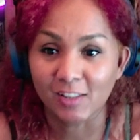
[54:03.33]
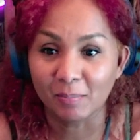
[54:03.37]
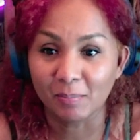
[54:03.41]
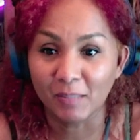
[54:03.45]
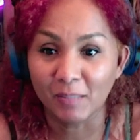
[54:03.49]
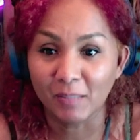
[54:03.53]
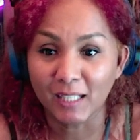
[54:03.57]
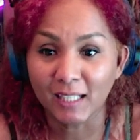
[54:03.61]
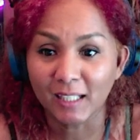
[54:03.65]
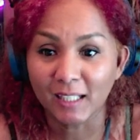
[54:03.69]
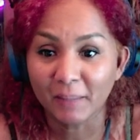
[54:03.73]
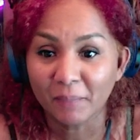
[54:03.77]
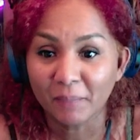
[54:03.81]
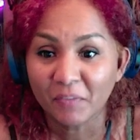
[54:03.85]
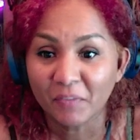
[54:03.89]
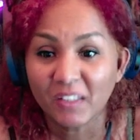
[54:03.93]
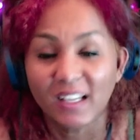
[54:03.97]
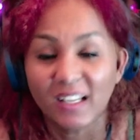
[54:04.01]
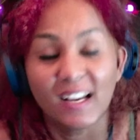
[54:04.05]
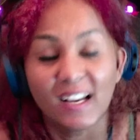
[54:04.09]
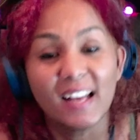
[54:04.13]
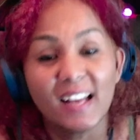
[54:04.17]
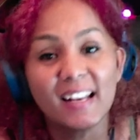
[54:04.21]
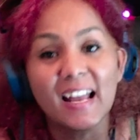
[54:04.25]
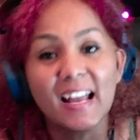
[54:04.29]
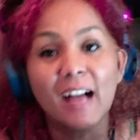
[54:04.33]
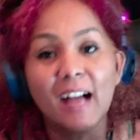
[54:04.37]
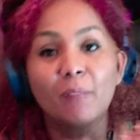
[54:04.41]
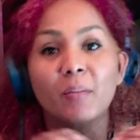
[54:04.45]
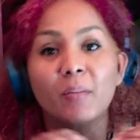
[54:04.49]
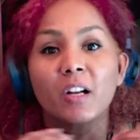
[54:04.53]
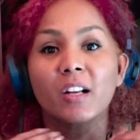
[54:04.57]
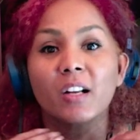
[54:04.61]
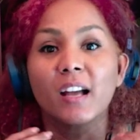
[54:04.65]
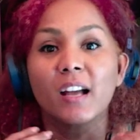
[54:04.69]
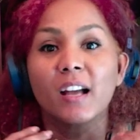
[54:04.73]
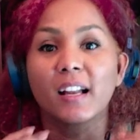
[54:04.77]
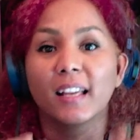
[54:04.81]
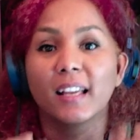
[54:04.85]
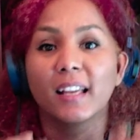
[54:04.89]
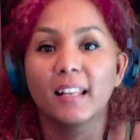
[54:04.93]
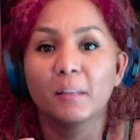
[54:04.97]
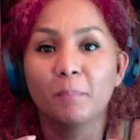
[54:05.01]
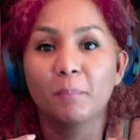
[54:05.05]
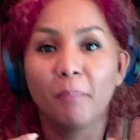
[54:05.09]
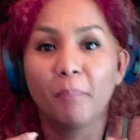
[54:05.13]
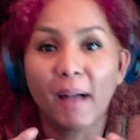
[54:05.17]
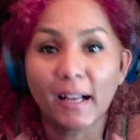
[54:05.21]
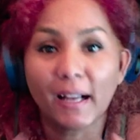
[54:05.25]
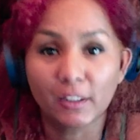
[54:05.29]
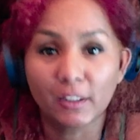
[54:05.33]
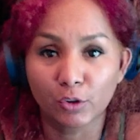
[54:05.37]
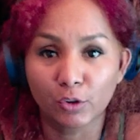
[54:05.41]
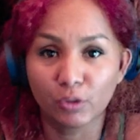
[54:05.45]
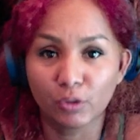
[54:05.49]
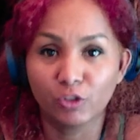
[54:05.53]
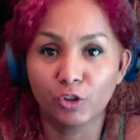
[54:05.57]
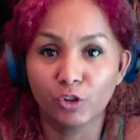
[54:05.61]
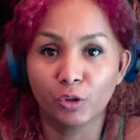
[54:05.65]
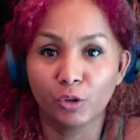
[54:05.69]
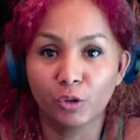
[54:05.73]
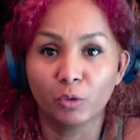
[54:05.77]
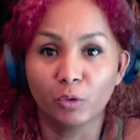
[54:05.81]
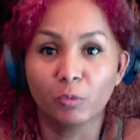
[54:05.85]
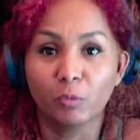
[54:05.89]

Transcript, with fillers: me, and I'm gonna get back to you,